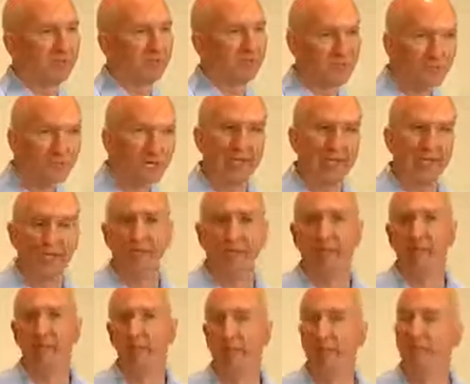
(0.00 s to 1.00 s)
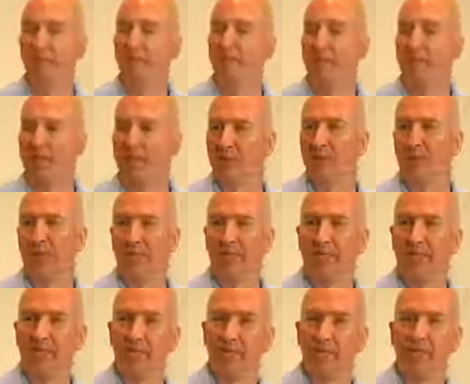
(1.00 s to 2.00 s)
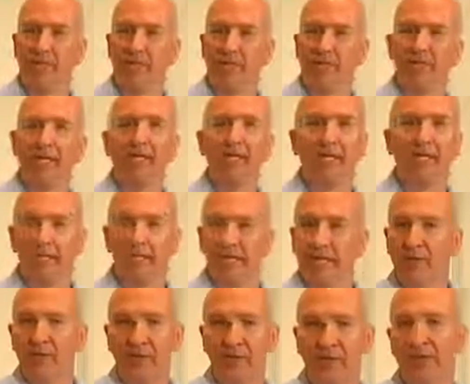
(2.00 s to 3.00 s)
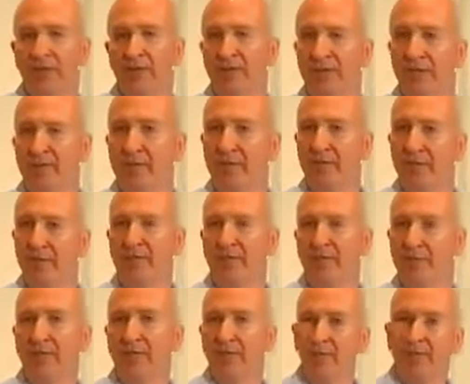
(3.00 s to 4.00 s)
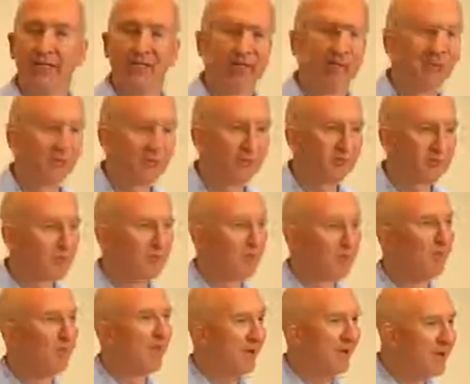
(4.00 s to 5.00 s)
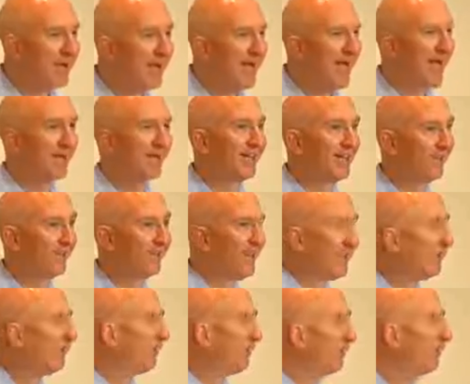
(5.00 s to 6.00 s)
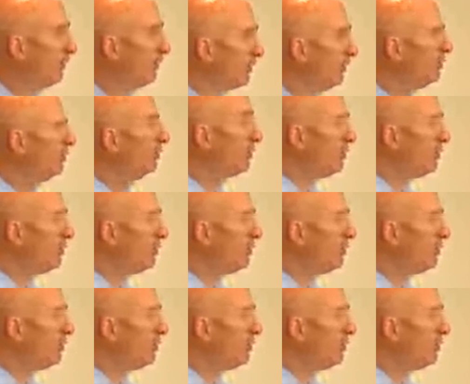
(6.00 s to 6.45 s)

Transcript: I was talking to people from Blackbaud and elsewhere, it just really brought back that what we do